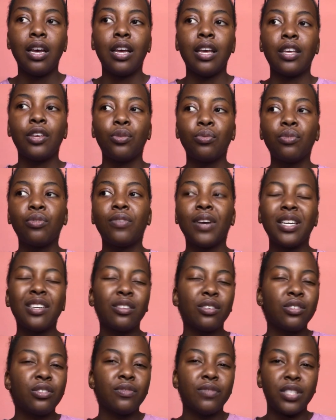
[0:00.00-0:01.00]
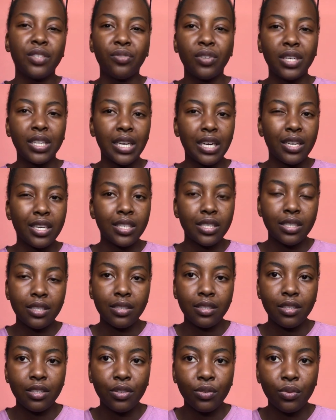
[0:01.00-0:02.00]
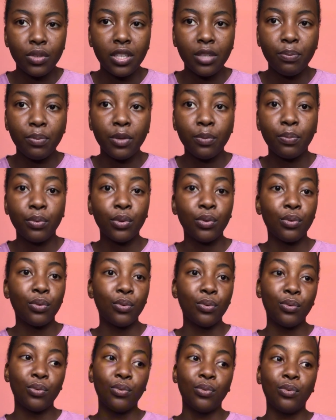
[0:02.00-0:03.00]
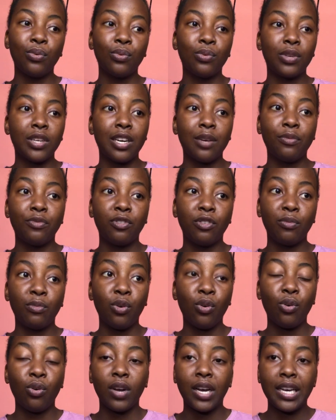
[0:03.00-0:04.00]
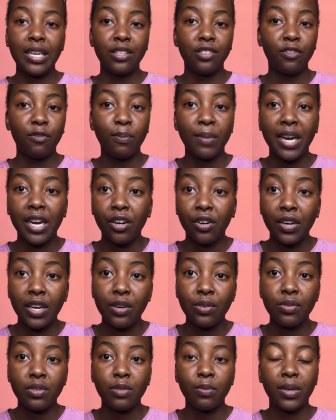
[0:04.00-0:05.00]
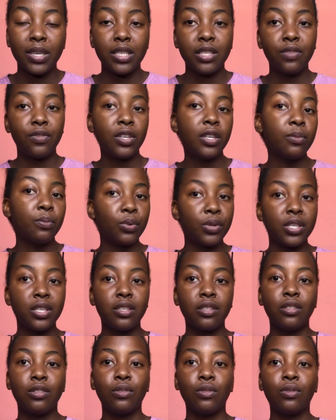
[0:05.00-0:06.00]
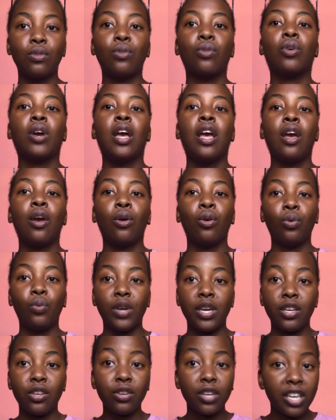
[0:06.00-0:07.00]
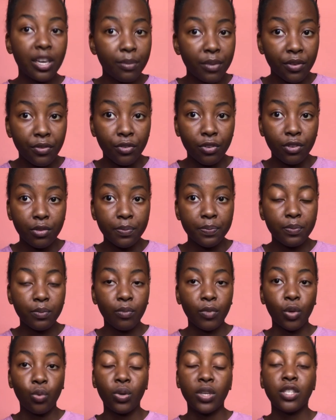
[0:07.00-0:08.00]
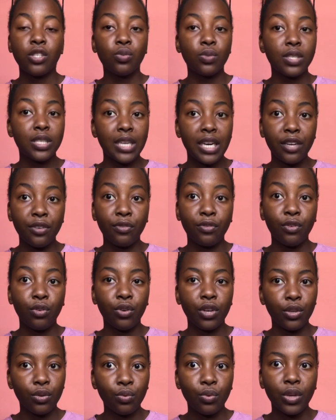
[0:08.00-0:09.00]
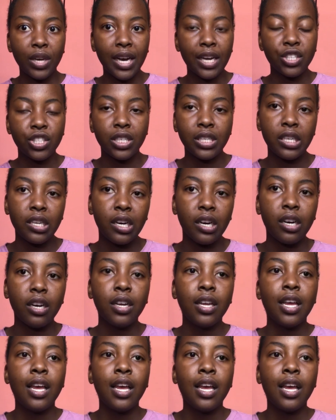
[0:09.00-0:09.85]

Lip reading: You will find a lot of different characters in uni, people who come from all kinds of backgrounds, but it's very important to know where you're coming from, what you stand for, and who you actually are.